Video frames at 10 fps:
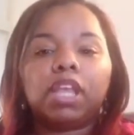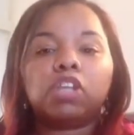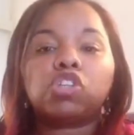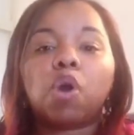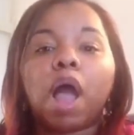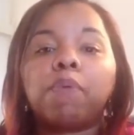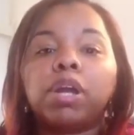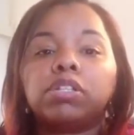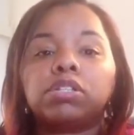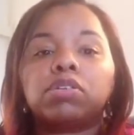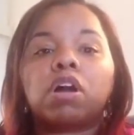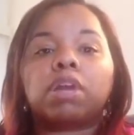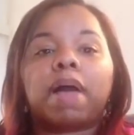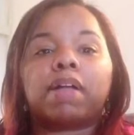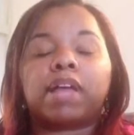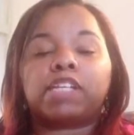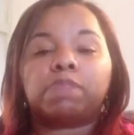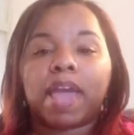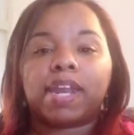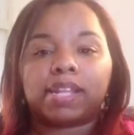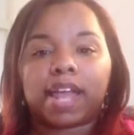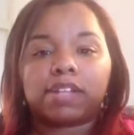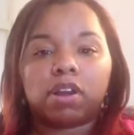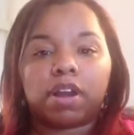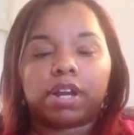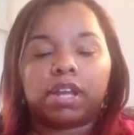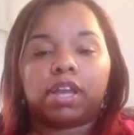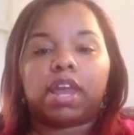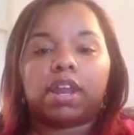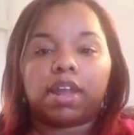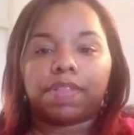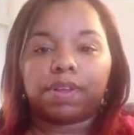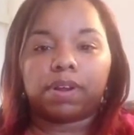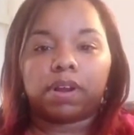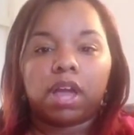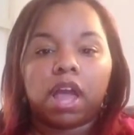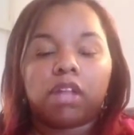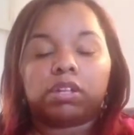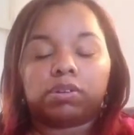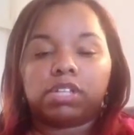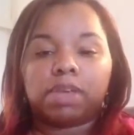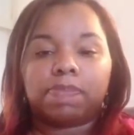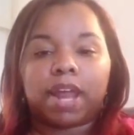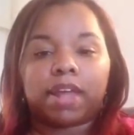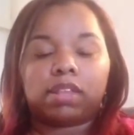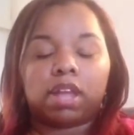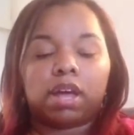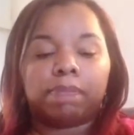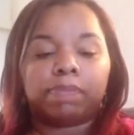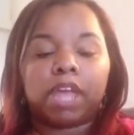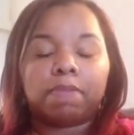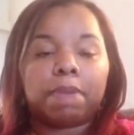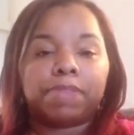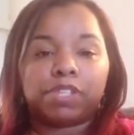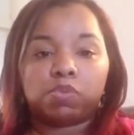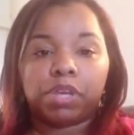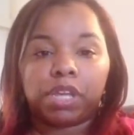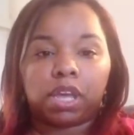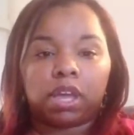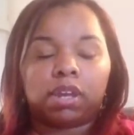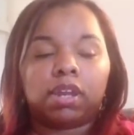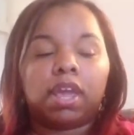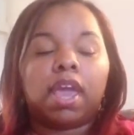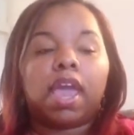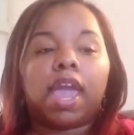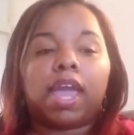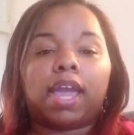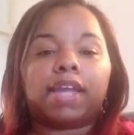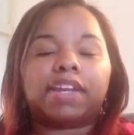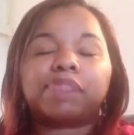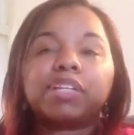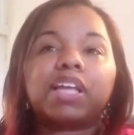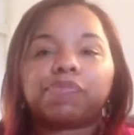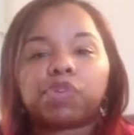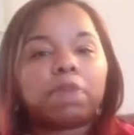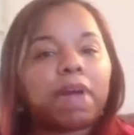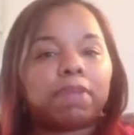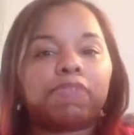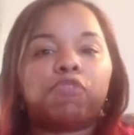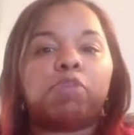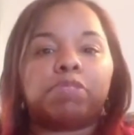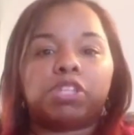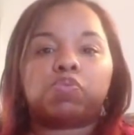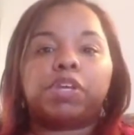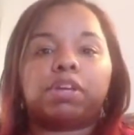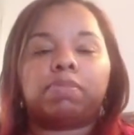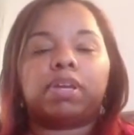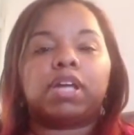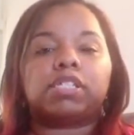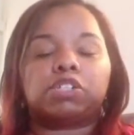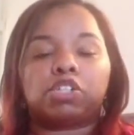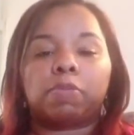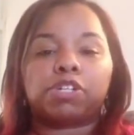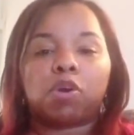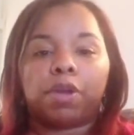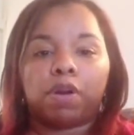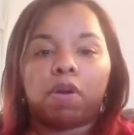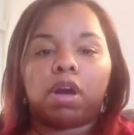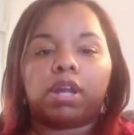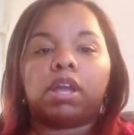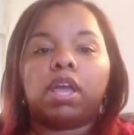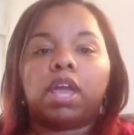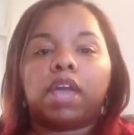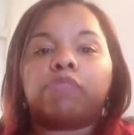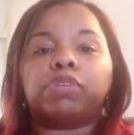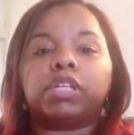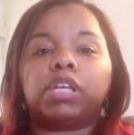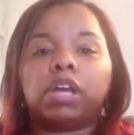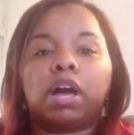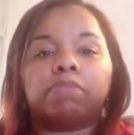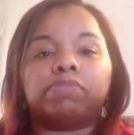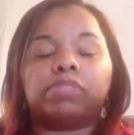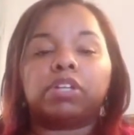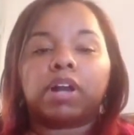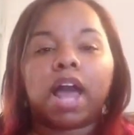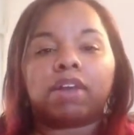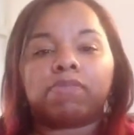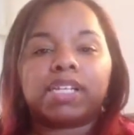So I wanted to talk about expanding that targeting and another little tip that I came up this weekend. And really, I've thought about it before, but this weekend, because there's so much going on, it really, kind of